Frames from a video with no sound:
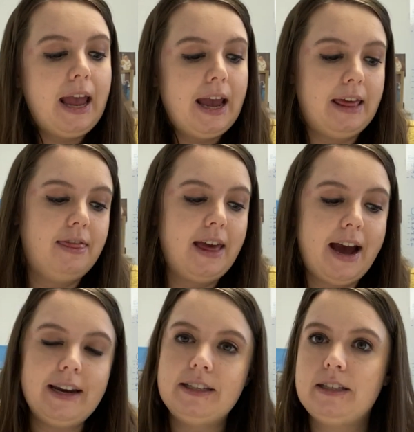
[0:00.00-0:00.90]
and
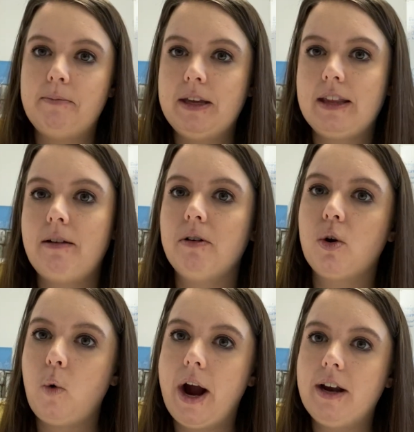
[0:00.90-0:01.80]
that is something that
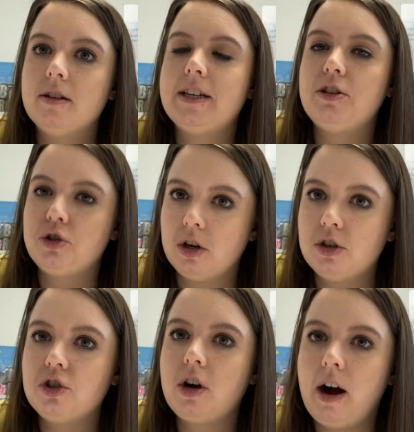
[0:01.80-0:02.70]
requires a
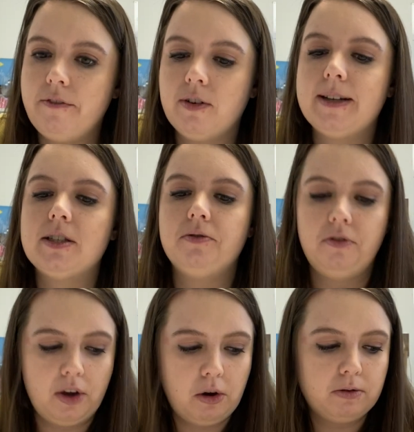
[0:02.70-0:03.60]
church conference
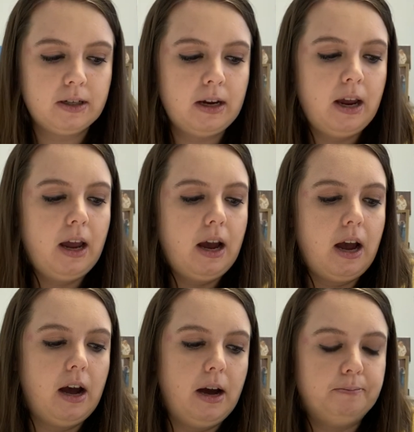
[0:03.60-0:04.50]
vote.
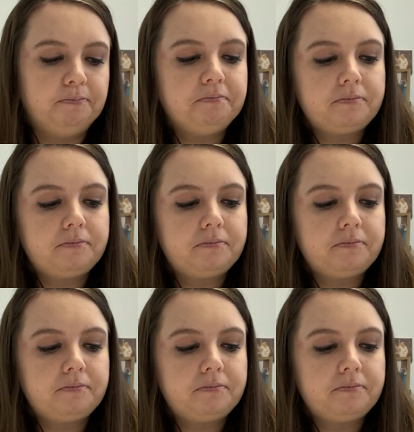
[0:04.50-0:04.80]
So